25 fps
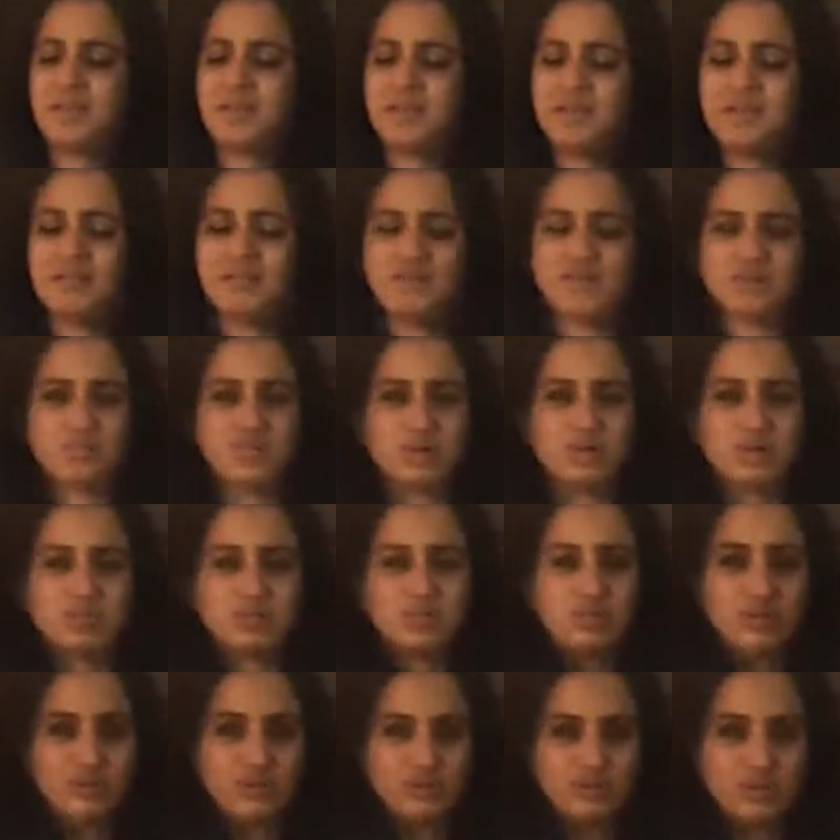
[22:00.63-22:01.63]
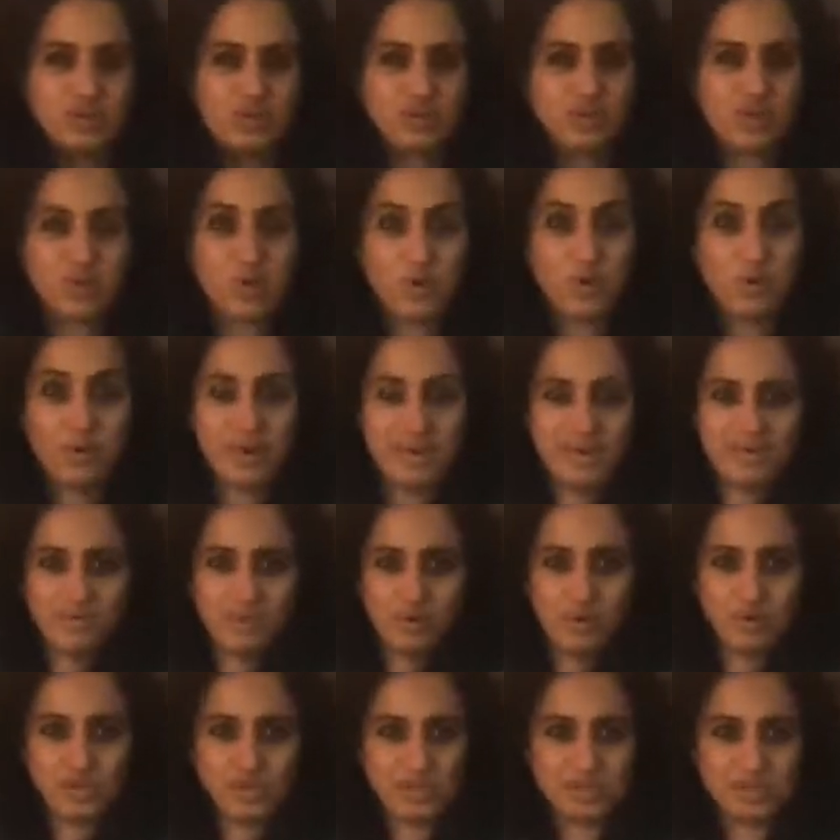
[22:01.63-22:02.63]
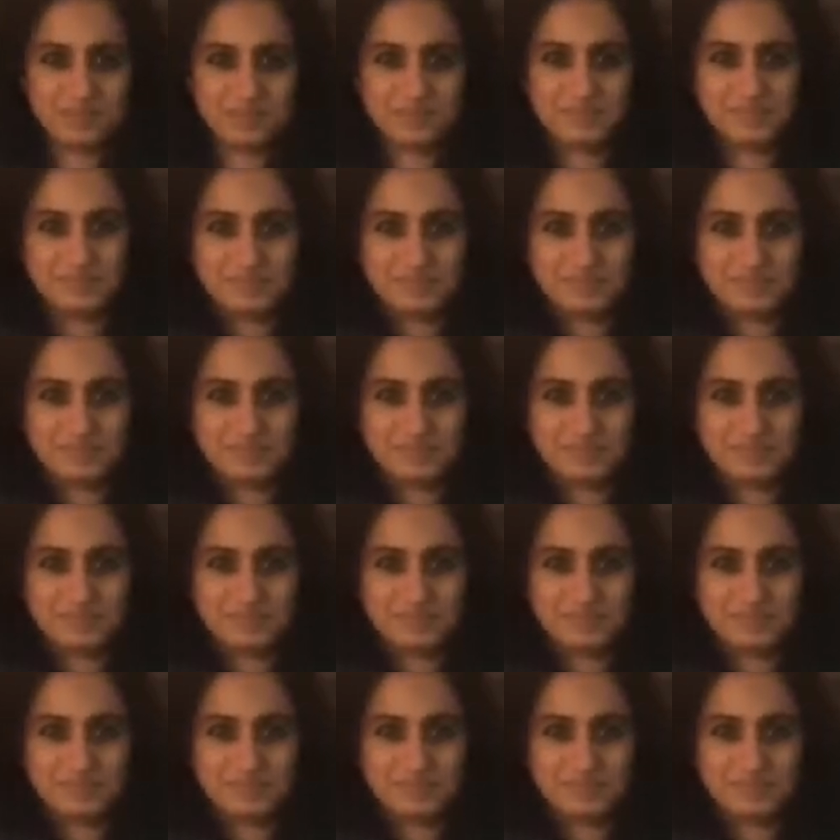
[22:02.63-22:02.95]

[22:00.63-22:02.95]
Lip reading: then we'll move to a rowing motion.